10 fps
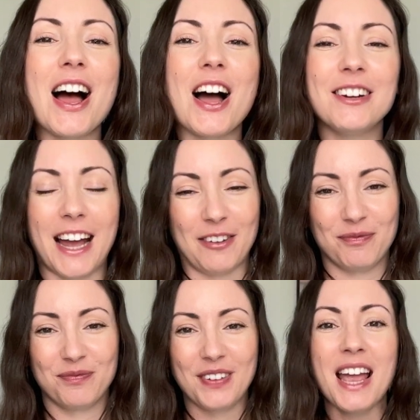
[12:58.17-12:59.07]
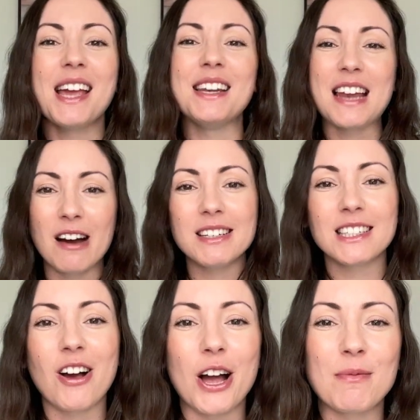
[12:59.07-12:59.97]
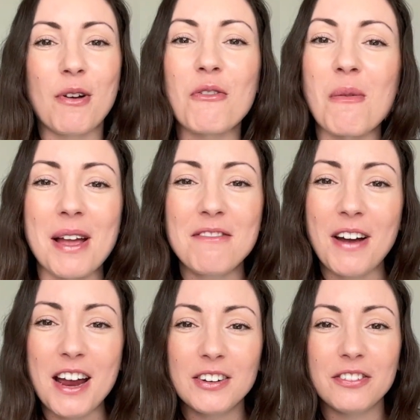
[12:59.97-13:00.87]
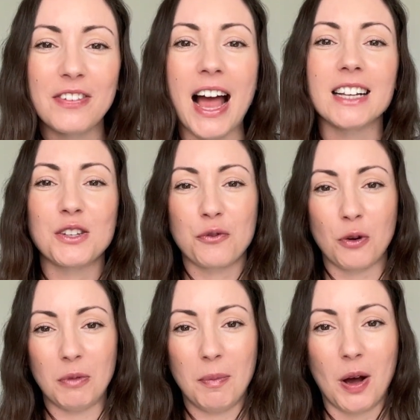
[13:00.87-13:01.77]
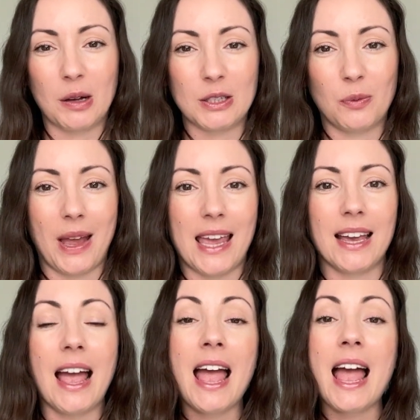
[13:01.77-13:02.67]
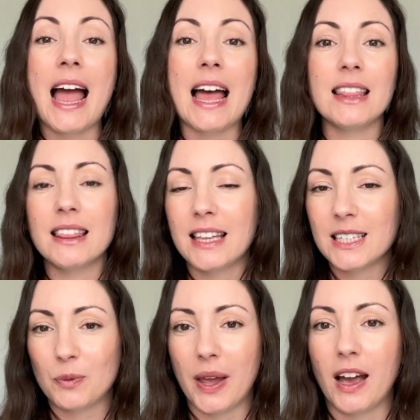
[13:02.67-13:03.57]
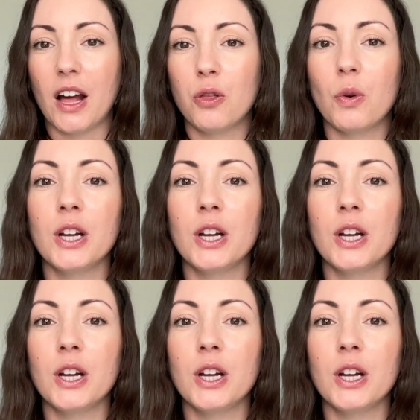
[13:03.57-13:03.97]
Okay, now it's time for my favourite fact from the past week. And this week I thought